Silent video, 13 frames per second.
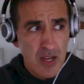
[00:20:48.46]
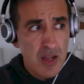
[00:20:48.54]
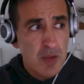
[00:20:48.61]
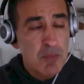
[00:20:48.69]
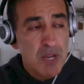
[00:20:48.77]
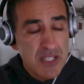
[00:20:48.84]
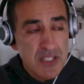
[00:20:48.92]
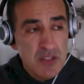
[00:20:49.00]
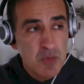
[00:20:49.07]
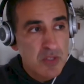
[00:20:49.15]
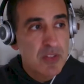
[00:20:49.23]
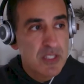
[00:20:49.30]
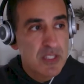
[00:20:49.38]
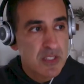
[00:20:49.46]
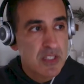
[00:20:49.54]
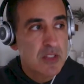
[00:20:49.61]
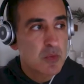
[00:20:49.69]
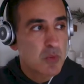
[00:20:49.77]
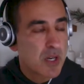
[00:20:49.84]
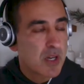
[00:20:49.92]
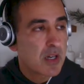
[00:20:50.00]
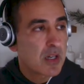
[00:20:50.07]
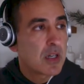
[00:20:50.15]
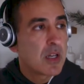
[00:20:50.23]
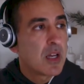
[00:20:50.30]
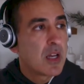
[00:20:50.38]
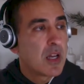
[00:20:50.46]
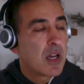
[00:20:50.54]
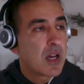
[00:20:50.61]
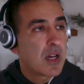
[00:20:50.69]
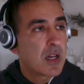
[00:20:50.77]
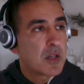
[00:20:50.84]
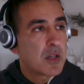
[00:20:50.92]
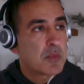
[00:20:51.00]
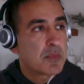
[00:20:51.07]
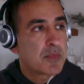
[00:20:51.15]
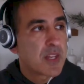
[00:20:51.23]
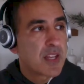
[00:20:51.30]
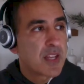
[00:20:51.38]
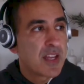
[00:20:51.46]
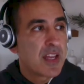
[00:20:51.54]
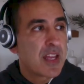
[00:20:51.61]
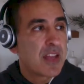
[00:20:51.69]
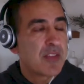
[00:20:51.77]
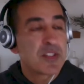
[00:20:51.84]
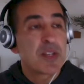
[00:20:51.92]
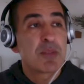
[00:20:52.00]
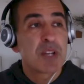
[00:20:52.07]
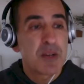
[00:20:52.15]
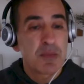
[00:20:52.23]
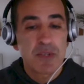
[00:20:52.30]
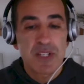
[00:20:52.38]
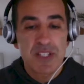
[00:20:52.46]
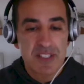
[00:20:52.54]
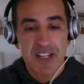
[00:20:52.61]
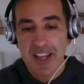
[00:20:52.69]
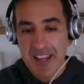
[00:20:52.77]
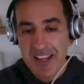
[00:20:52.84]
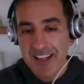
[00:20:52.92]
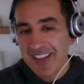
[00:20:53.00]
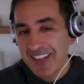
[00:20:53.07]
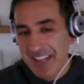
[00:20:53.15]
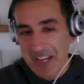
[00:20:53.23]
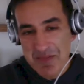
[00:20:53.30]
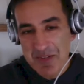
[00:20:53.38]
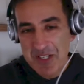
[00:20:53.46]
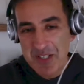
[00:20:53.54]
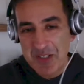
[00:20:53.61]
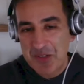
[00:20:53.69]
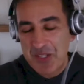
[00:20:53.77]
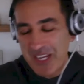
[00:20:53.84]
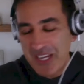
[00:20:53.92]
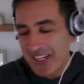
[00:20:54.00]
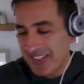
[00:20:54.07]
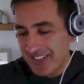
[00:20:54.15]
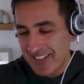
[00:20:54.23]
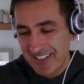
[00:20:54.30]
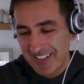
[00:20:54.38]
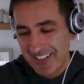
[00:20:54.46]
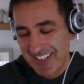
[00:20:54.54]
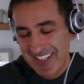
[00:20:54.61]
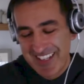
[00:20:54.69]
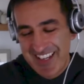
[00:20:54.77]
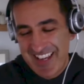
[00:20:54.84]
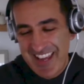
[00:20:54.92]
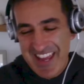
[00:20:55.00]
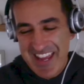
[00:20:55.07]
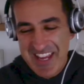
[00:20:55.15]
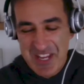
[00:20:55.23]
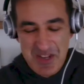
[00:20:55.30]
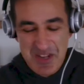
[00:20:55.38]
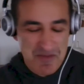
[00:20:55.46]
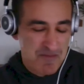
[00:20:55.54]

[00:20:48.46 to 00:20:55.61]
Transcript: Money is one of these things where if some company said, hey, like I'm going to create a